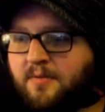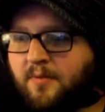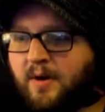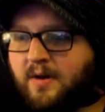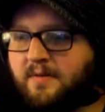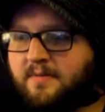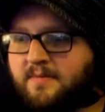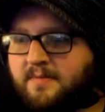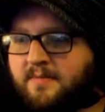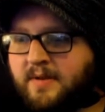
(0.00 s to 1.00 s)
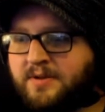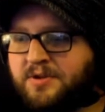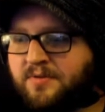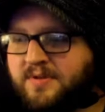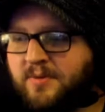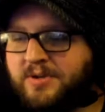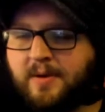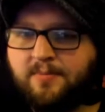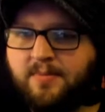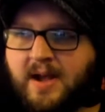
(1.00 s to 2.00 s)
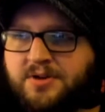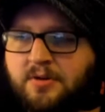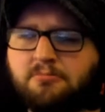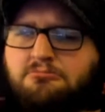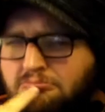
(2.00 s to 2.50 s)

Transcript: where it shows SpongeBob and Patrick